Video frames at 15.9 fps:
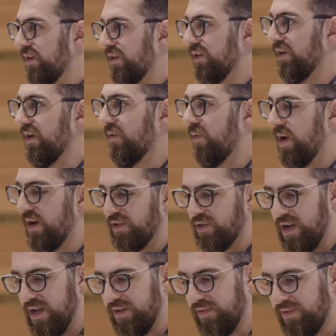you're going to want to
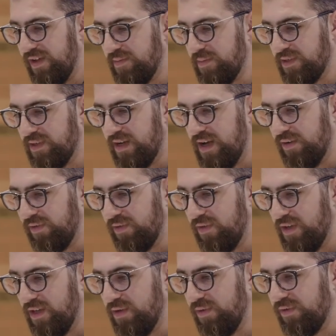try and segment it out so
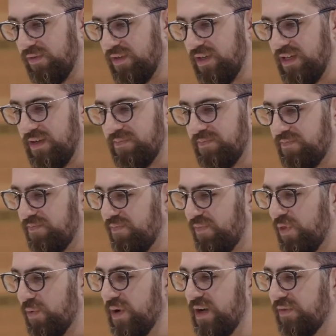that you see
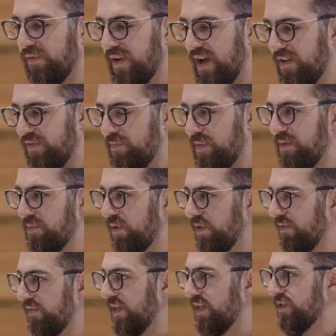3 to 5
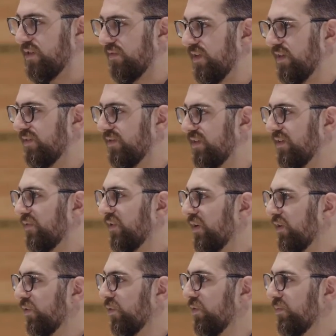people of each of these
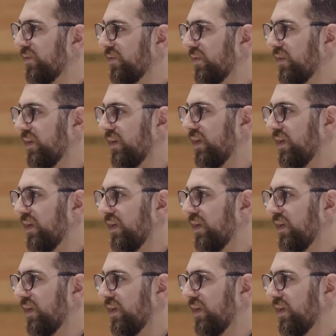different groups.